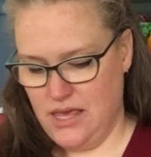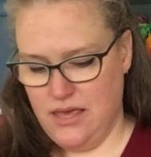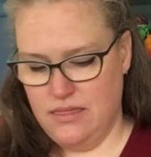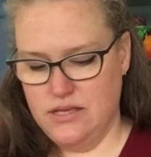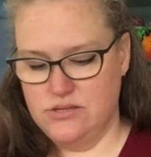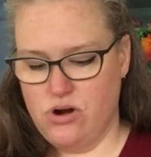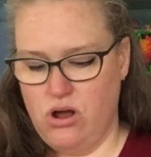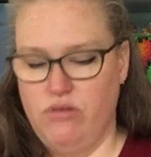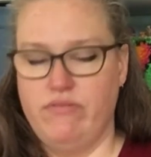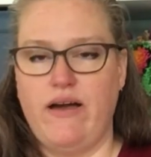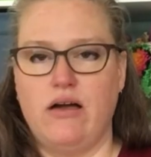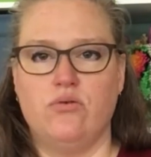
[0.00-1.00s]
And these are all
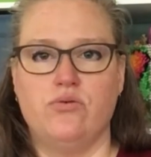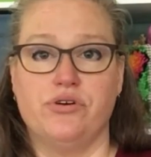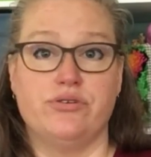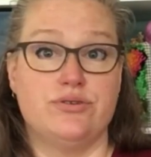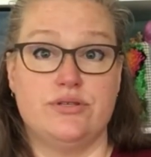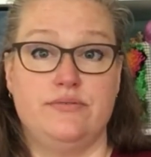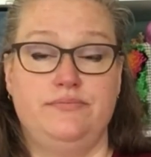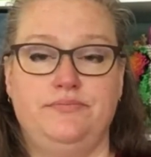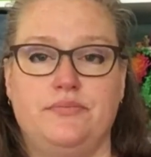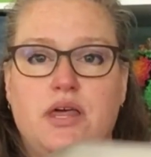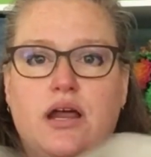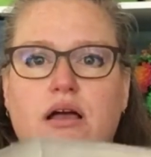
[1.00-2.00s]
fat quarters
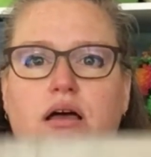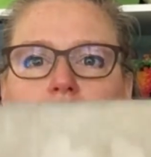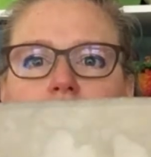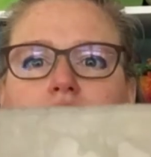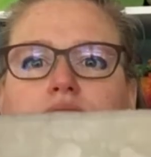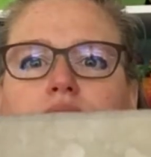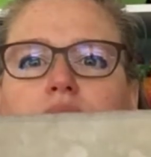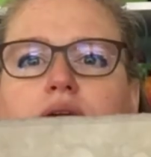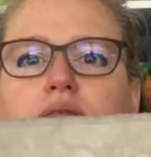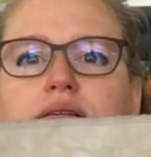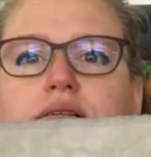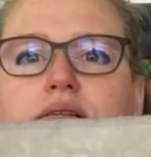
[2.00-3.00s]
that I got.
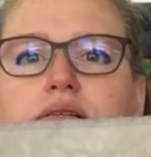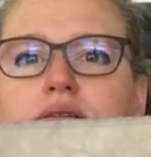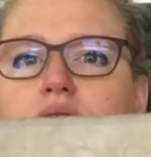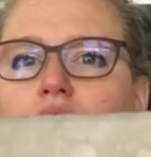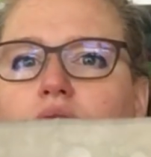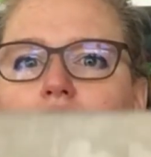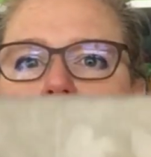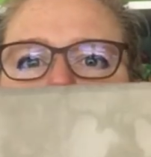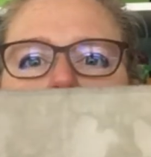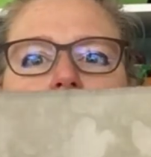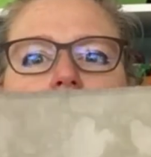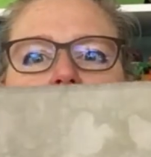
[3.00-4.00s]
And this is not
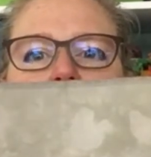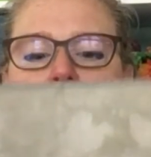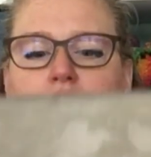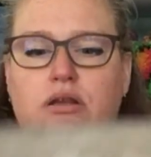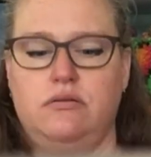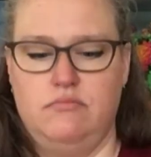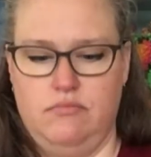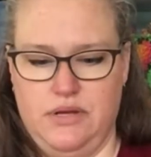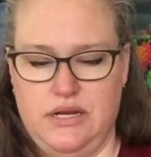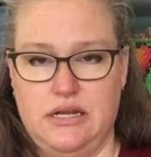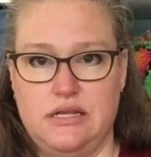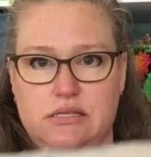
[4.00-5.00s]
showing up green,
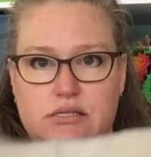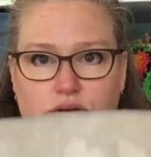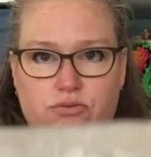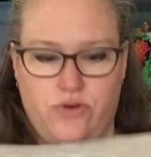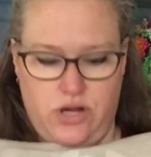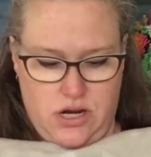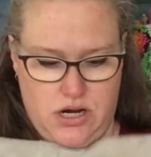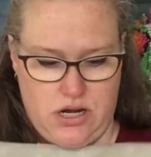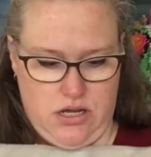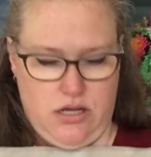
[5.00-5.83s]
but it is green.